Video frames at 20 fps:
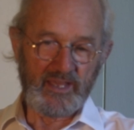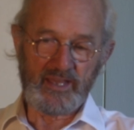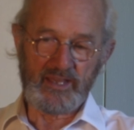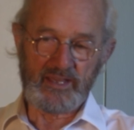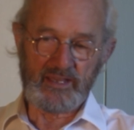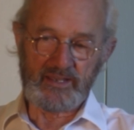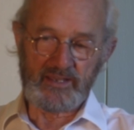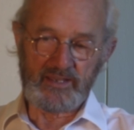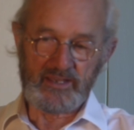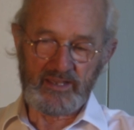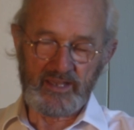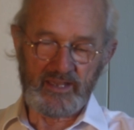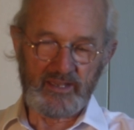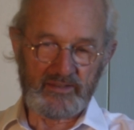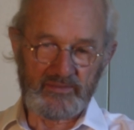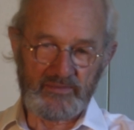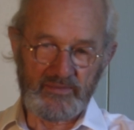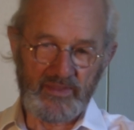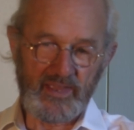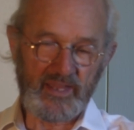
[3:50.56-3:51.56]
uh,
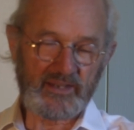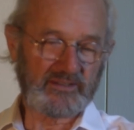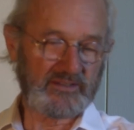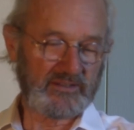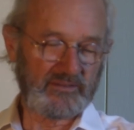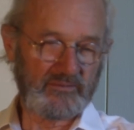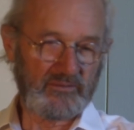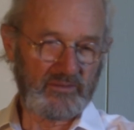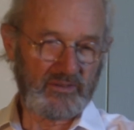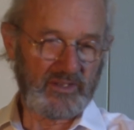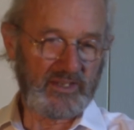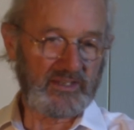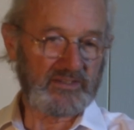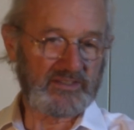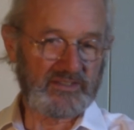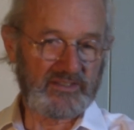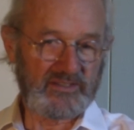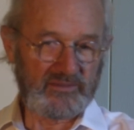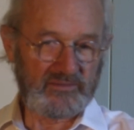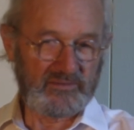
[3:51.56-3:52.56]
and that
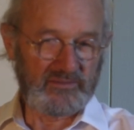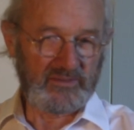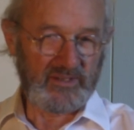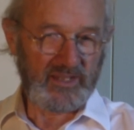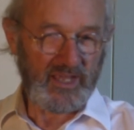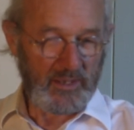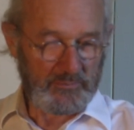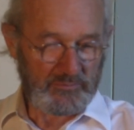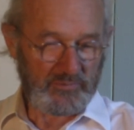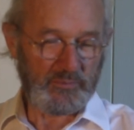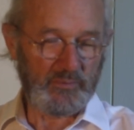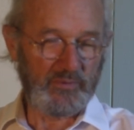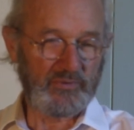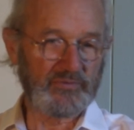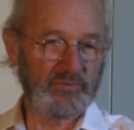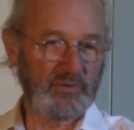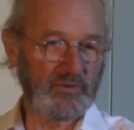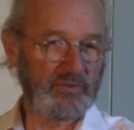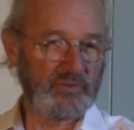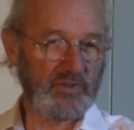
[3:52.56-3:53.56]
is, comes
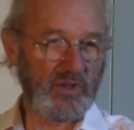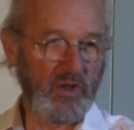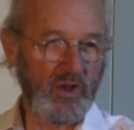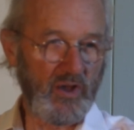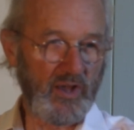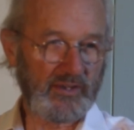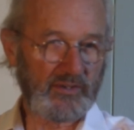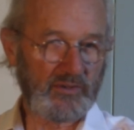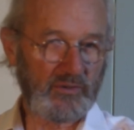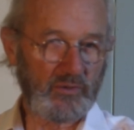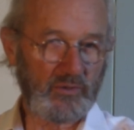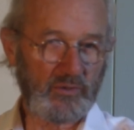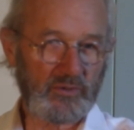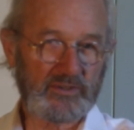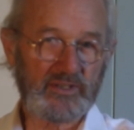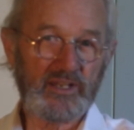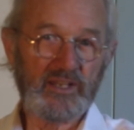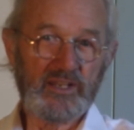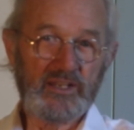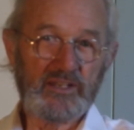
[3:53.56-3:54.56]
before the High
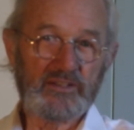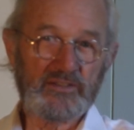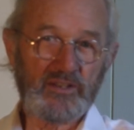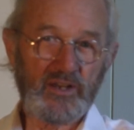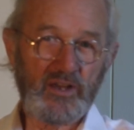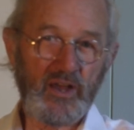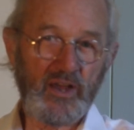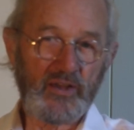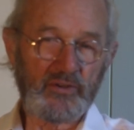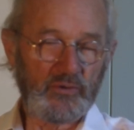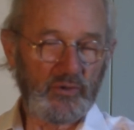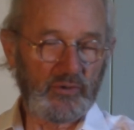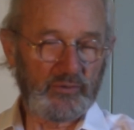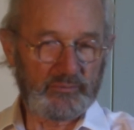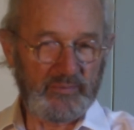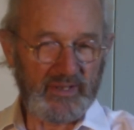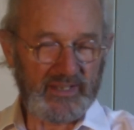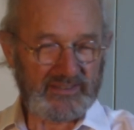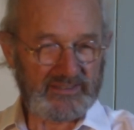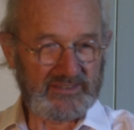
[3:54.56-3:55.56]
Court. The High
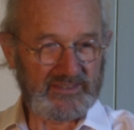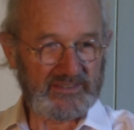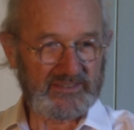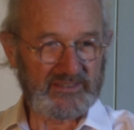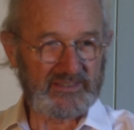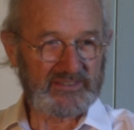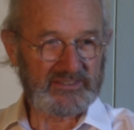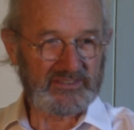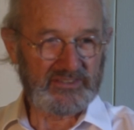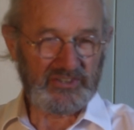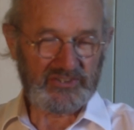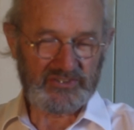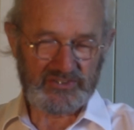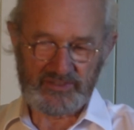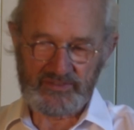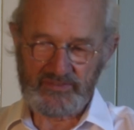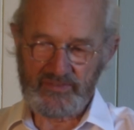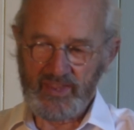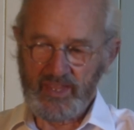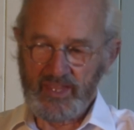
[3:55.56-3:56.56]
Court makes a
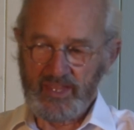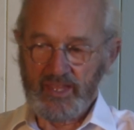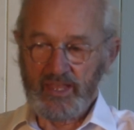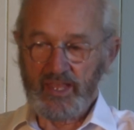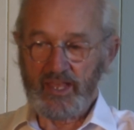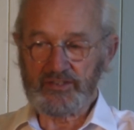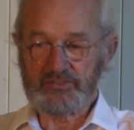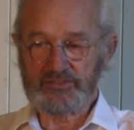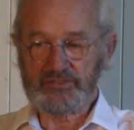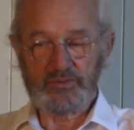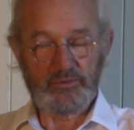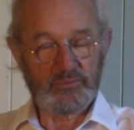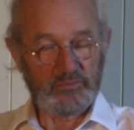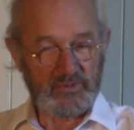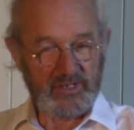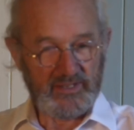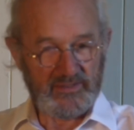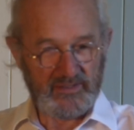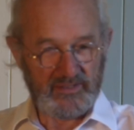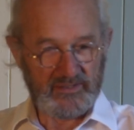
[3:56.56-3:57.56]
decision as to
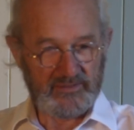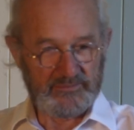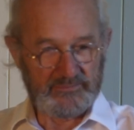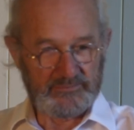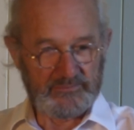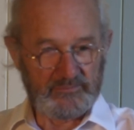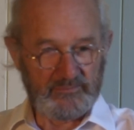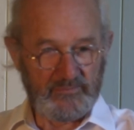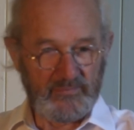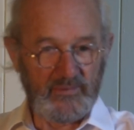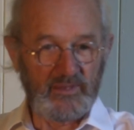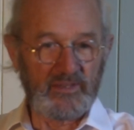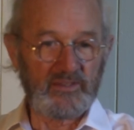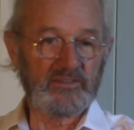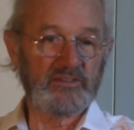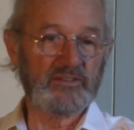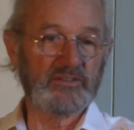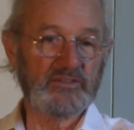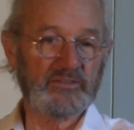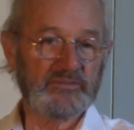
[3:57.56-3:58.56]
whether
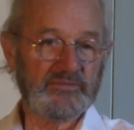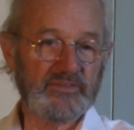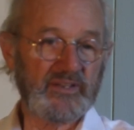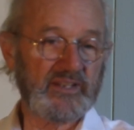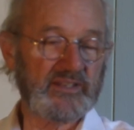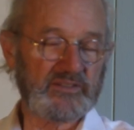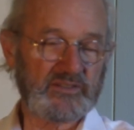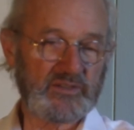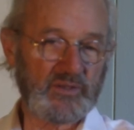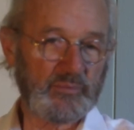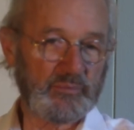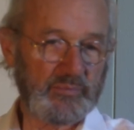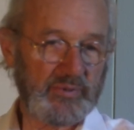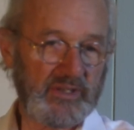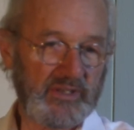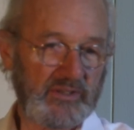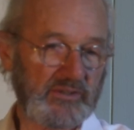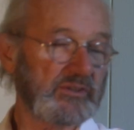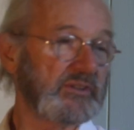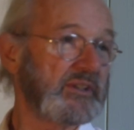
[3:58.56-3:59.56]
the defence
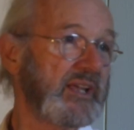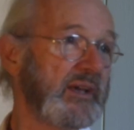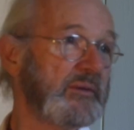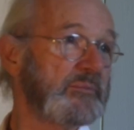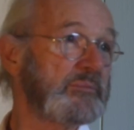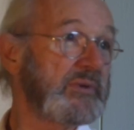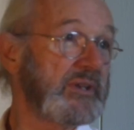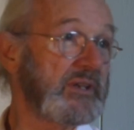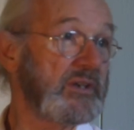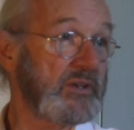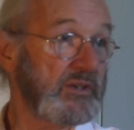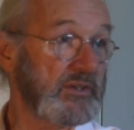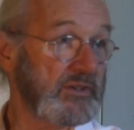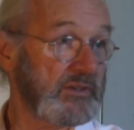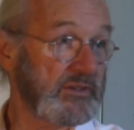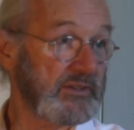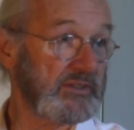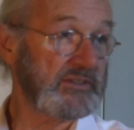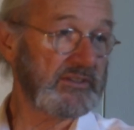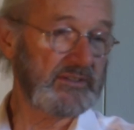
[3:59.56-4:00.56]
appeal can be
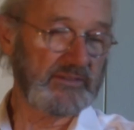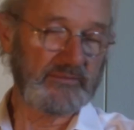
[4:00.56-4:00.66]
heard.